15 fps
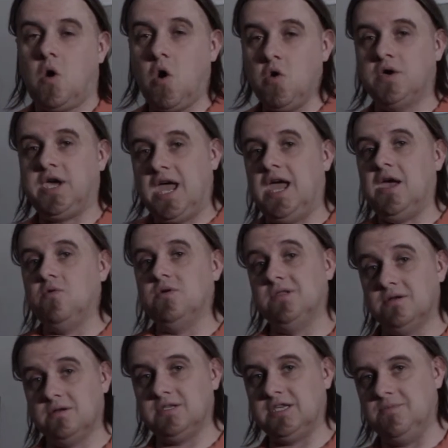okay with
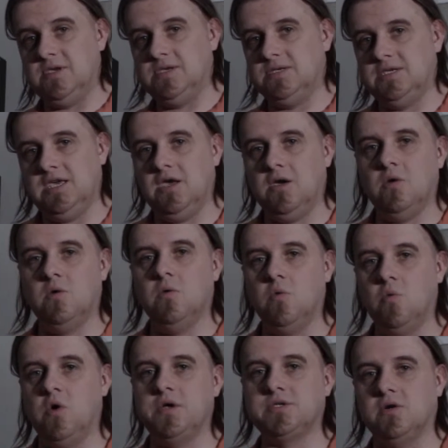little Timmy seeing
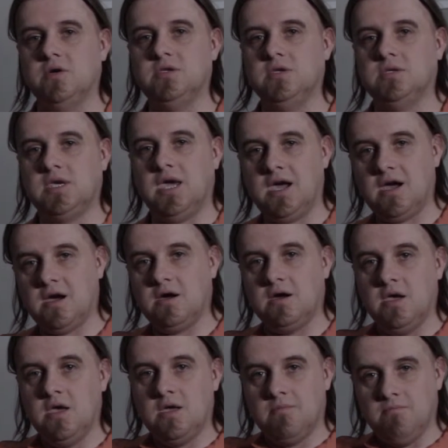what's going to
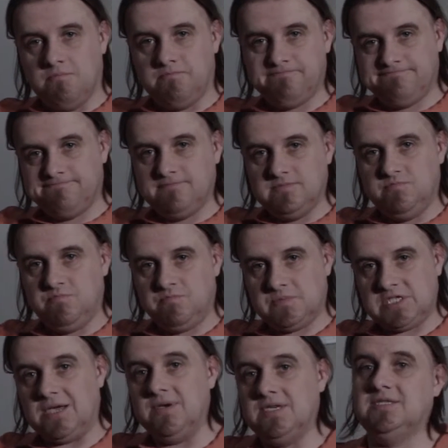scare
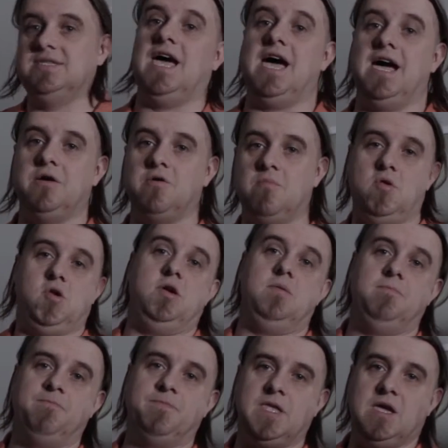Timmy's dad or
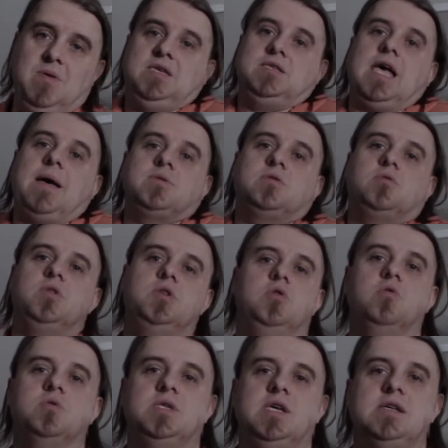mom. It makes absolutely
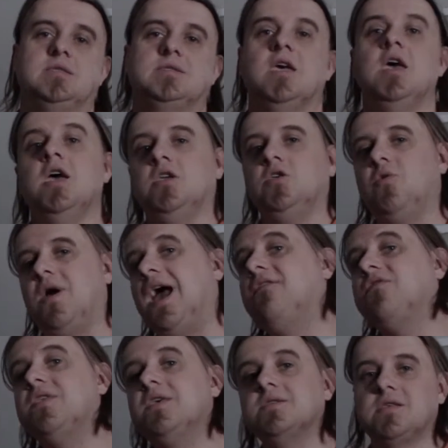no sense. You
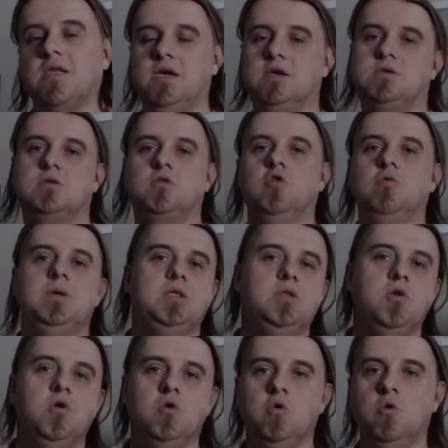have things like
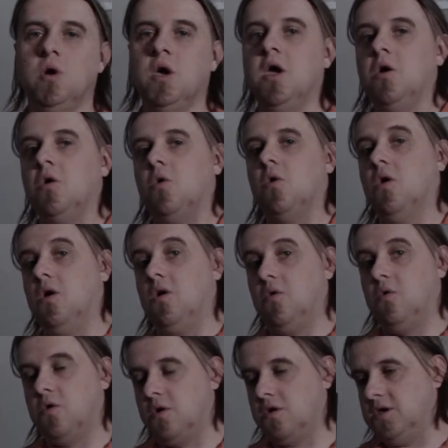Scooby-Doo,
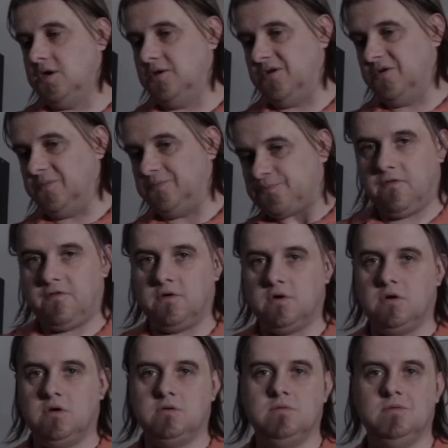or you know,
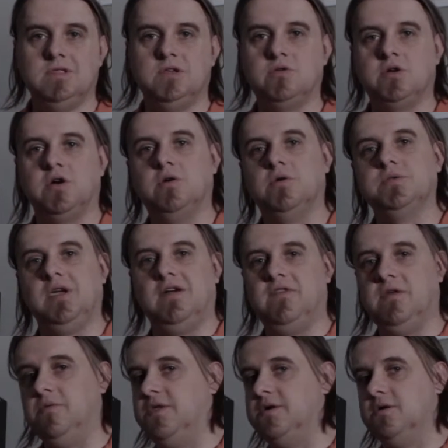for little girls, you have
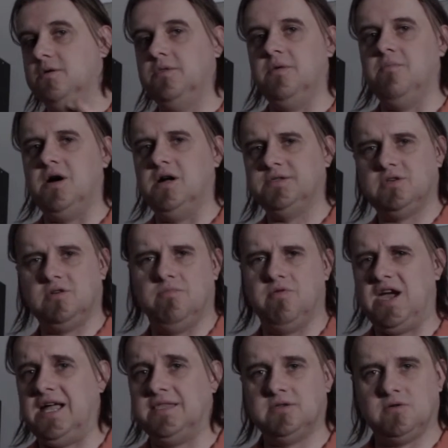the Monster
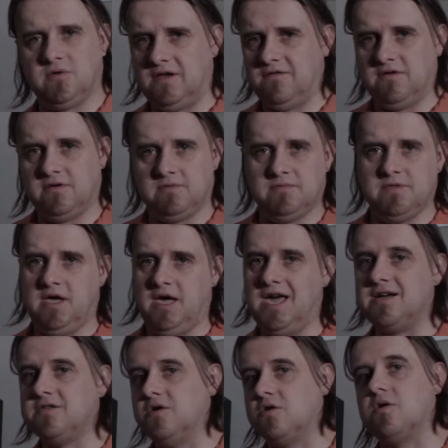Brats or whatever the
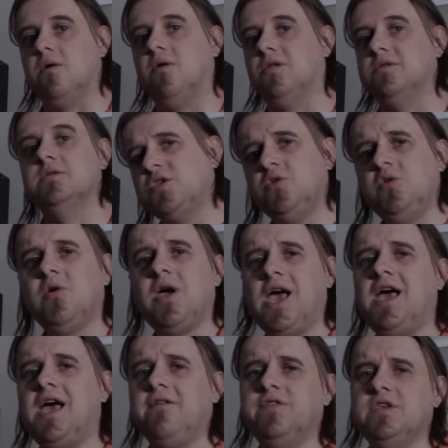heck they're called. So you
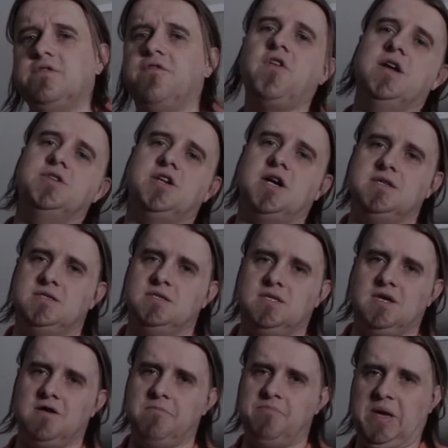have these franchises
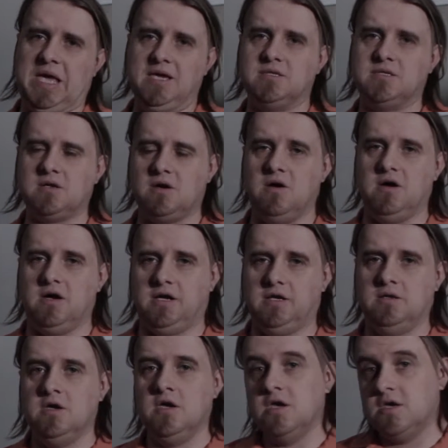that are based
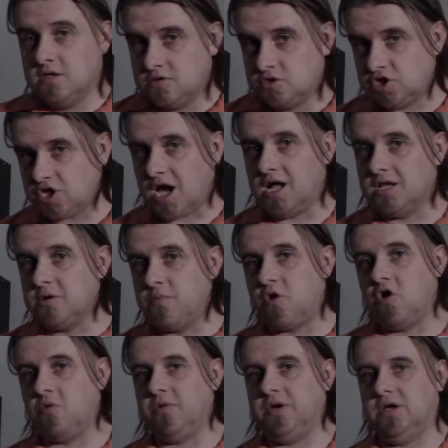on
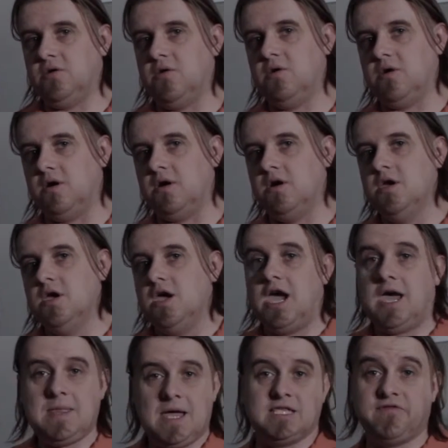child-appropriate horror.
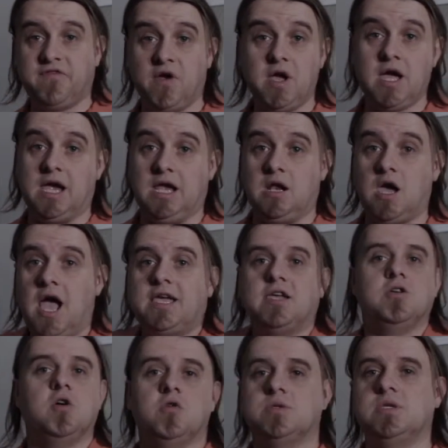And that's fine. I
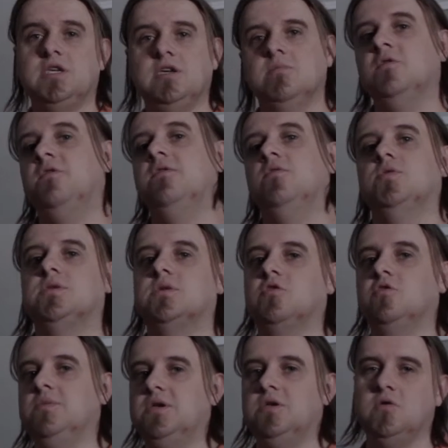can go see a movie with
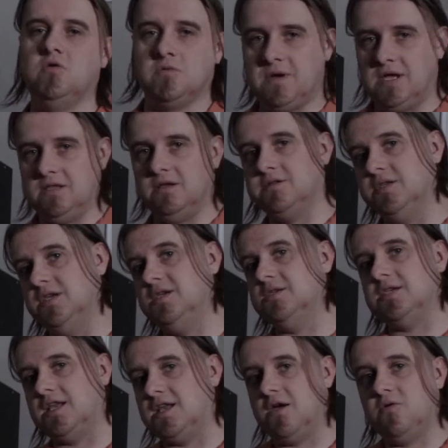Scooby-Doo with my little
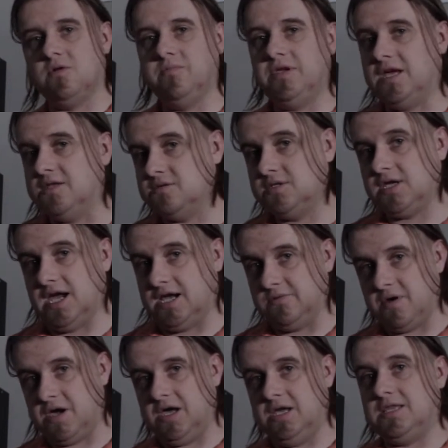niece and I will be
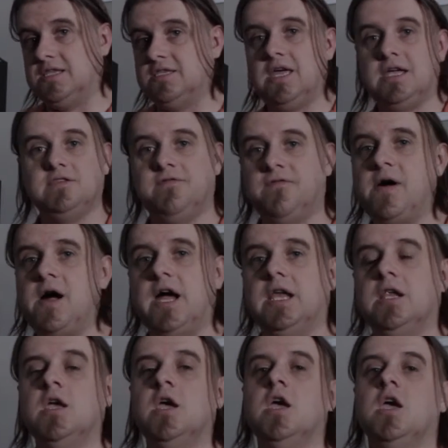entertained by it. That's
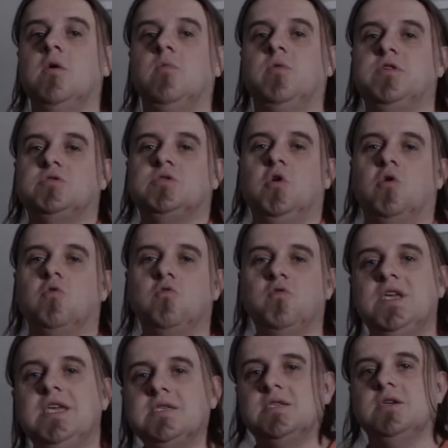fine. There's no
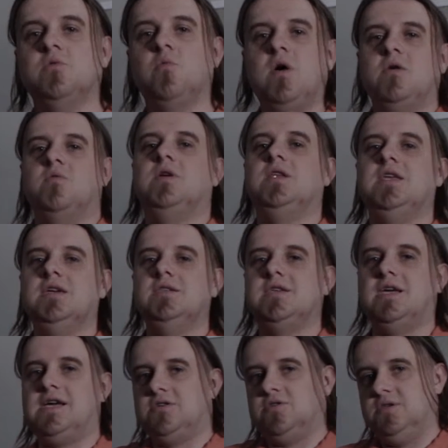reason why we need
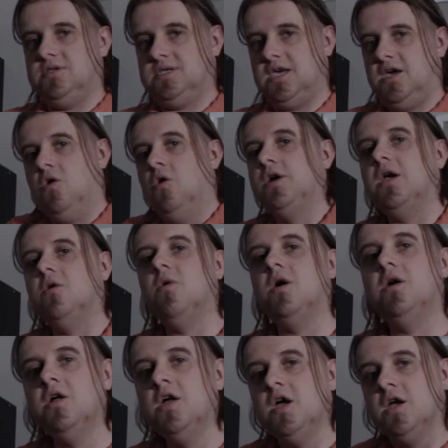to actually say, okay,
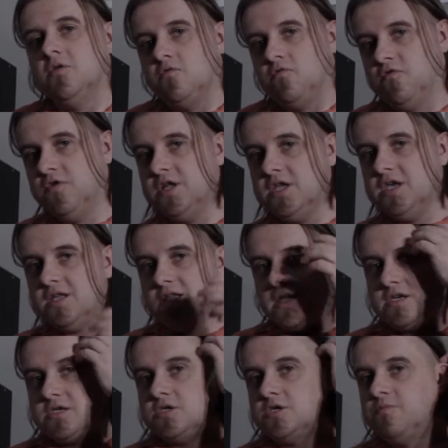well, really
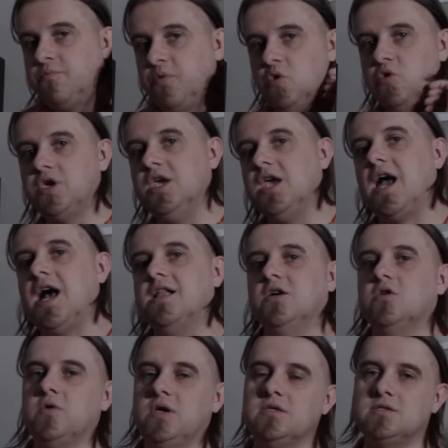like spooky
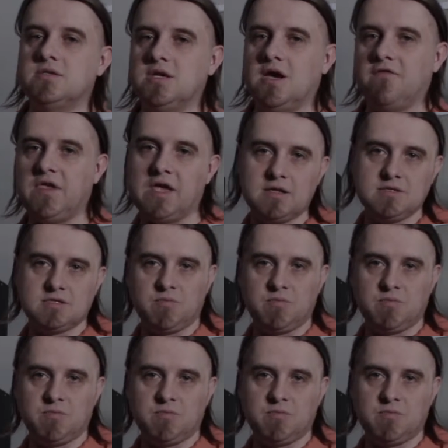Halloween stuff that it's